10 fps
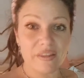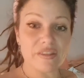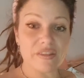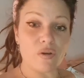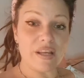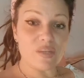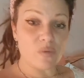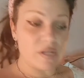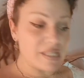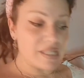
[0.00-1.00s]
So that's what
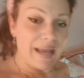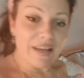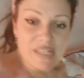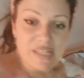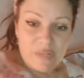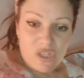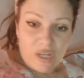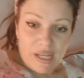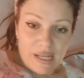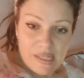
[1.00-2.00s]
I see my Christmas
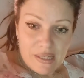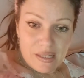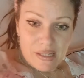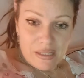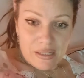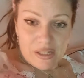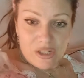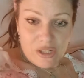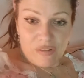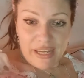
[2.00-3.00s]
tree as.
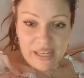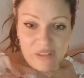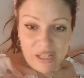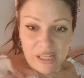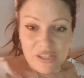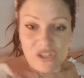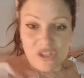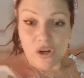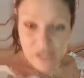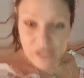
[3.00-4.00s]
Crying release
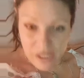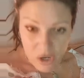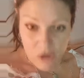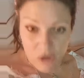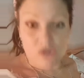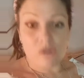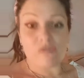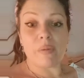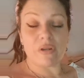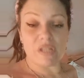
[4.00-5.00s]
toxins also
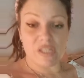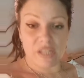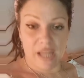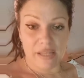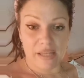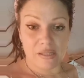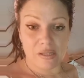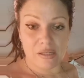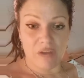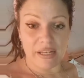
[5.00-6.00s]
from our bodies. Yes,
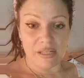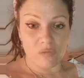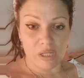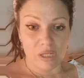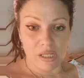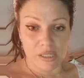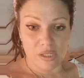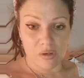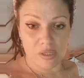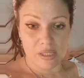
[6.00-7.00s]
crying is releasing
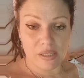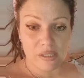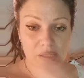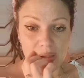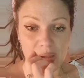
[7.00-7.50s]
toxins.